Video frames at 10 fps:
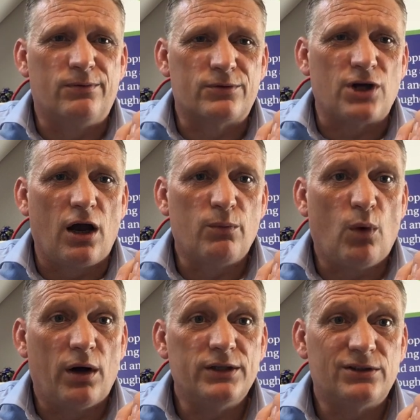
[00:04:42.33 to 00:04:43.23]

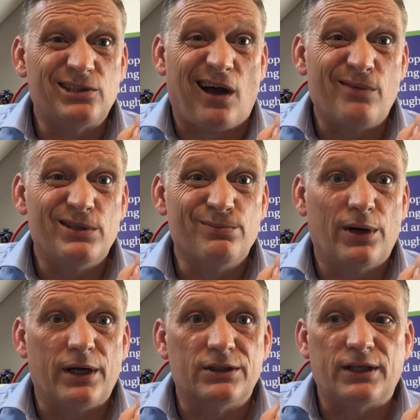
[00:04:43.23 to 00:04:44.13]
time-wise, time is
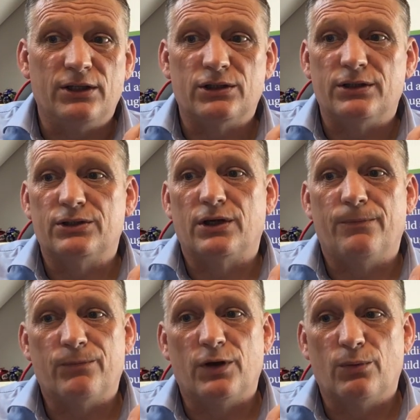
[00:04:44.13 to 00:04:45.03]
money essentially. So
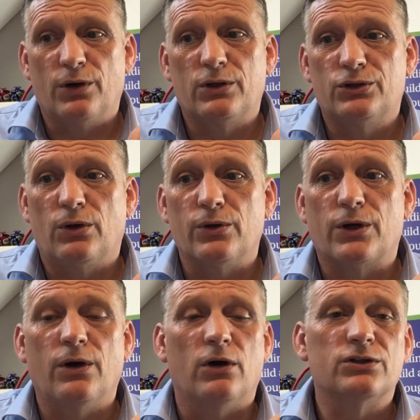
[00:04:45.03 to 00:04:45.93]
you want to control your
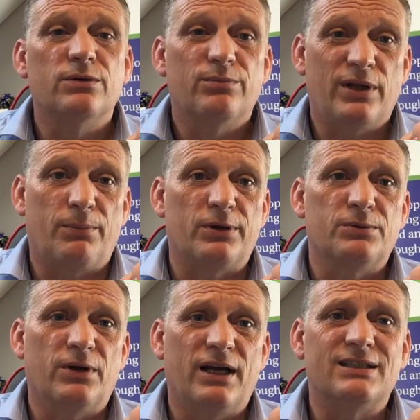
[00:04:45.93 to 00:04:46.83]
cost, but that brings
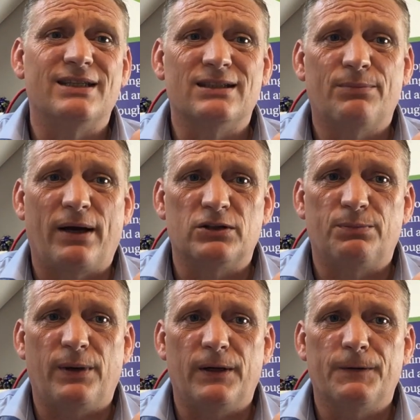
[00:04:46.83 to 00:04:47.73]
me on the next thing. It's about
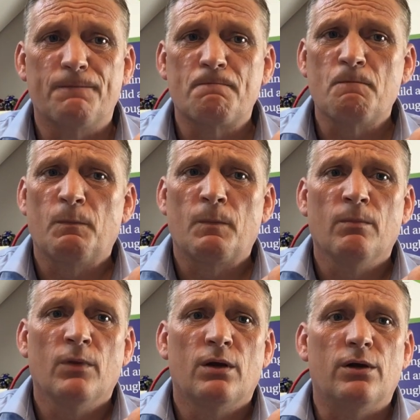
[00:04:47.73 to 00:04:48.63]
speed.
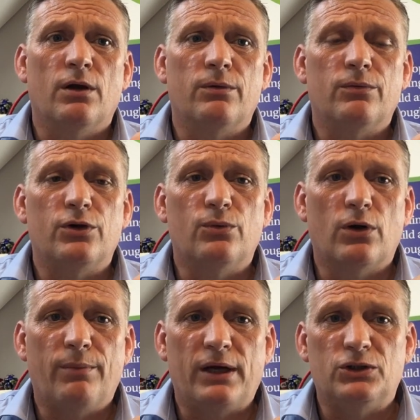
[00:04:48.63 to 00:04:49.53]
You want
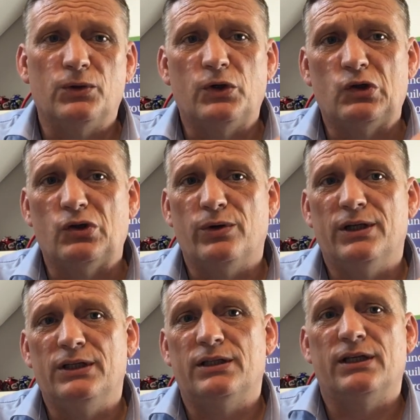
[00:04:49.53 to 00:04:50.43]
to make sure that you're doing
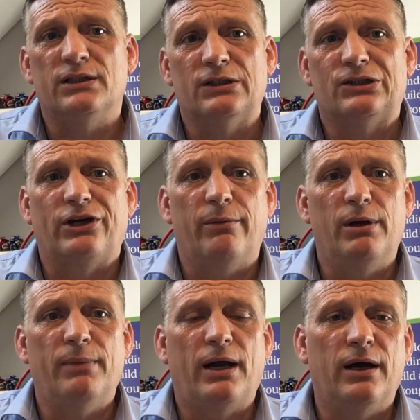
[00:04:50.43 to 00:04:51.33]
these things in a
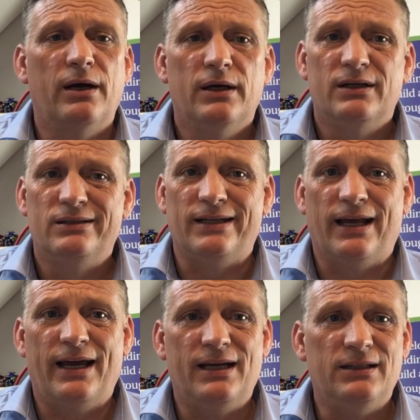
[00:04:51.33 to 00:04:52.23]
timely manner.
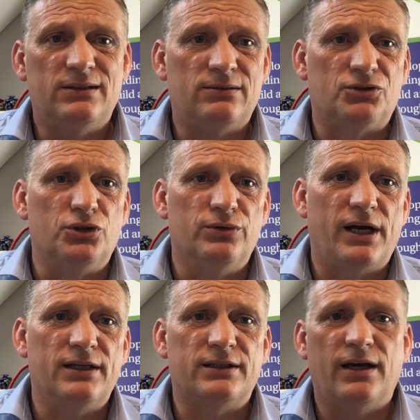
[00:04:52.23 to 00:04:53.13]
Delays, 2
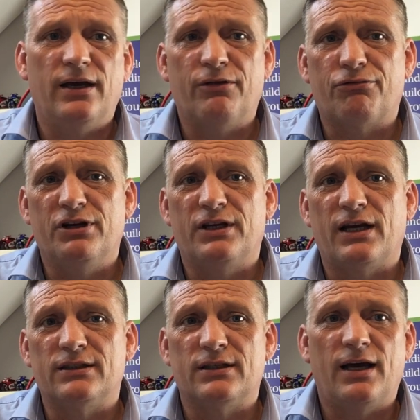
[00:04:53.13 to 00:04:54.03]
days here, 3
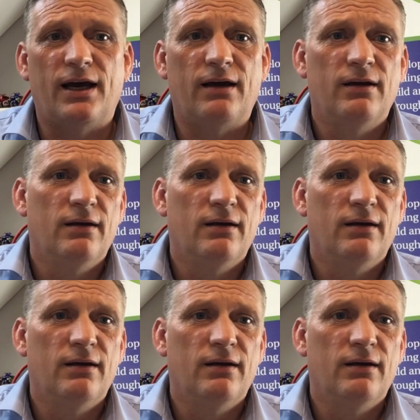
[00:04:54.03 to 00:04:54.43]
days there,